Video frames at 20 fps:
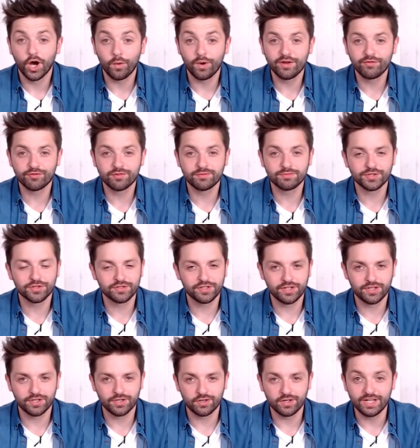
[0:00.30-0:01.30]
I'm from Tonic
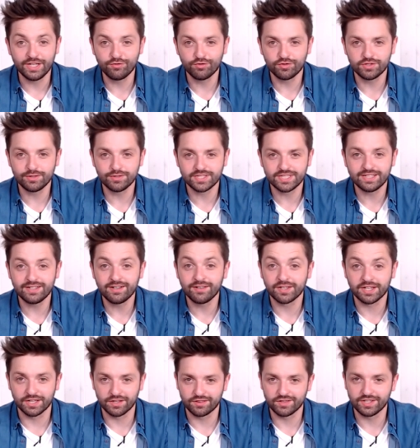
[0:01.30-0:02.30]
here, introducing
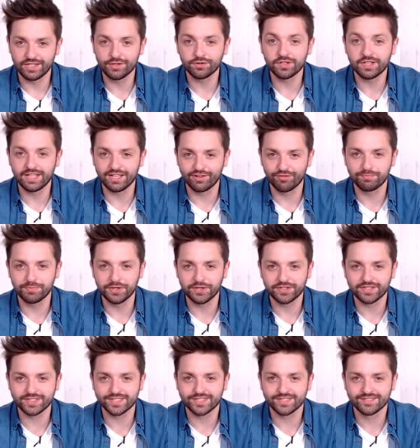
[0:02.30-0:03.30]
the Cathedral Gift
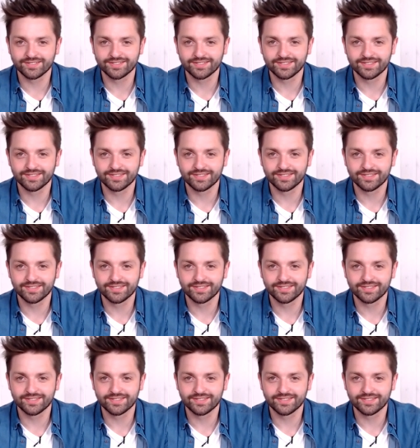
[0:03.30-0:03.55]
Box.